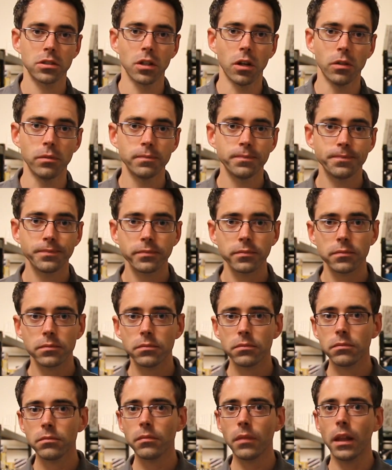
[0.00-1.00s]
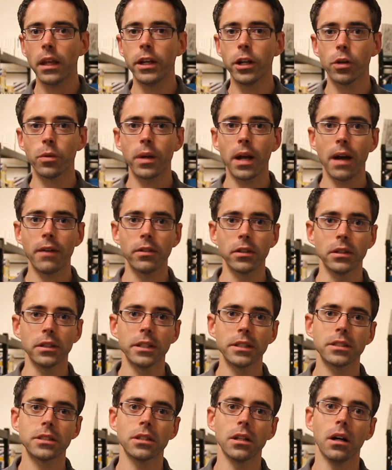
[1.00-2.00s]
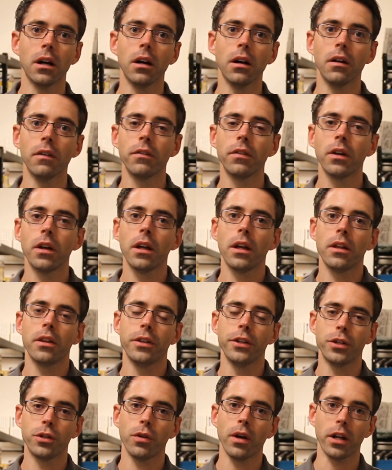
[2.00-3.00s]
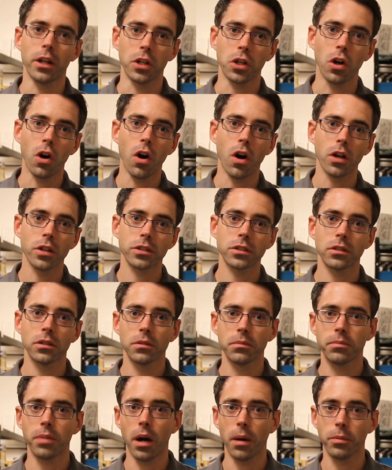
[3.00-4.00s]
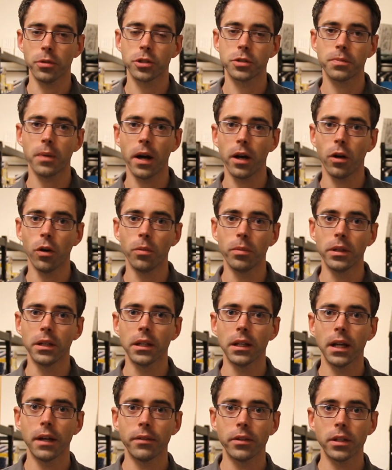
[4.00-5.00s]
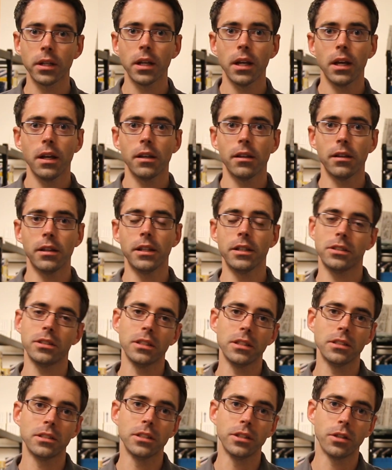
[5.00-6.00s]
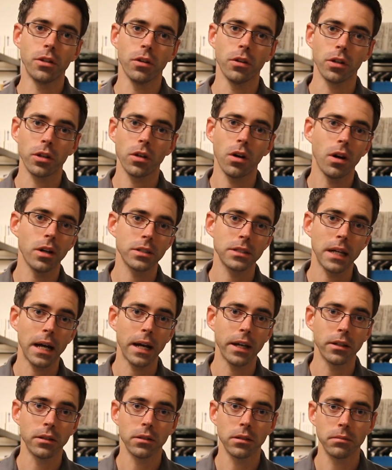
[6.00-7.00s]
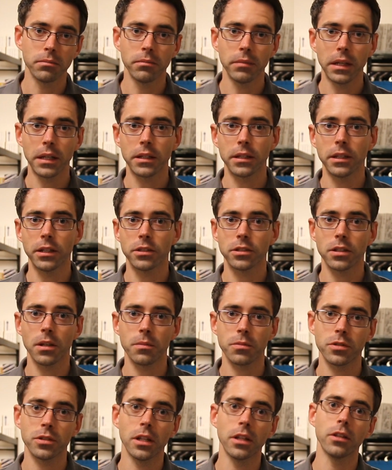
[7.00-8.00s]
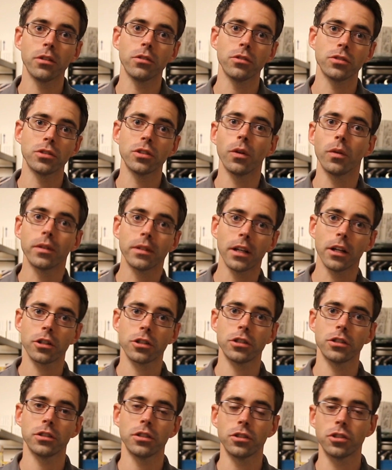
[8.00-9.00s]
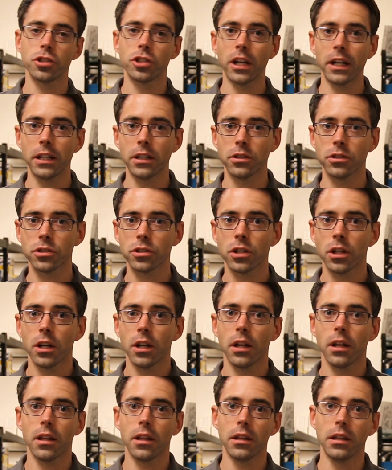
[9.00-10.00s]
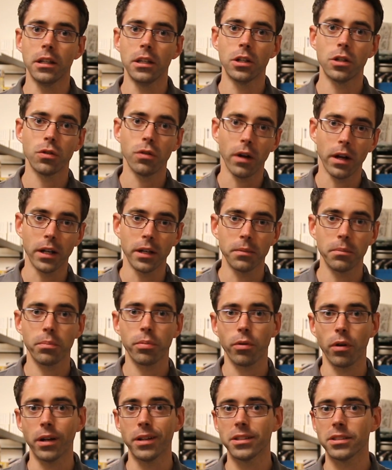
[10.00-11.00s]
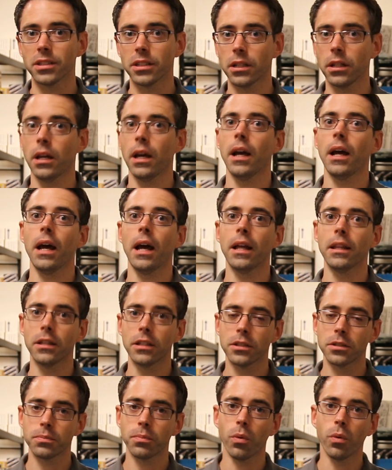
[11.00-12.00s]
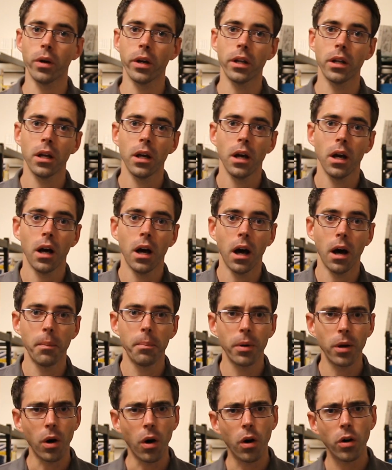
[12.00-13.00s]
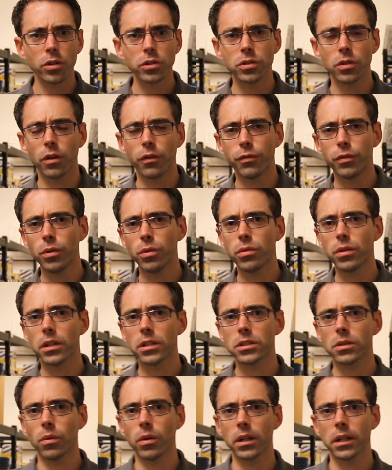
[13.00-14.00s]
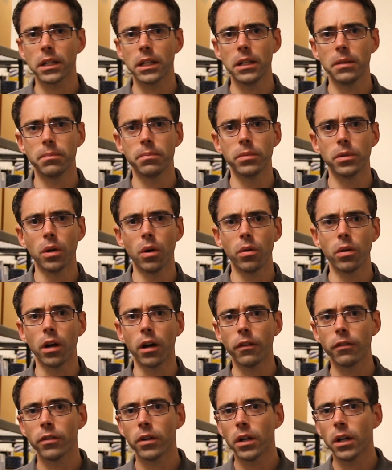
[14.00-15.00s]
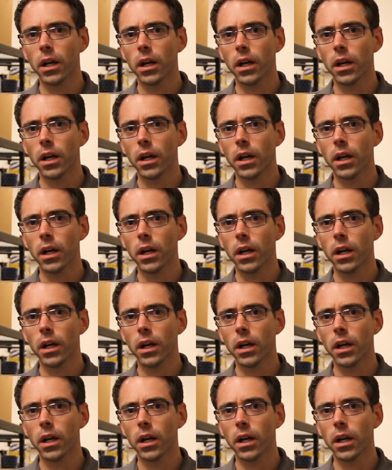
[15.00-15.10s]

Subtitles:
So here we have a list of the credit cost published by OBDeleven. This is the current cost. I make the assumption that there is no intention to change the credit pricing at this point. But also a few things I want to keep note of.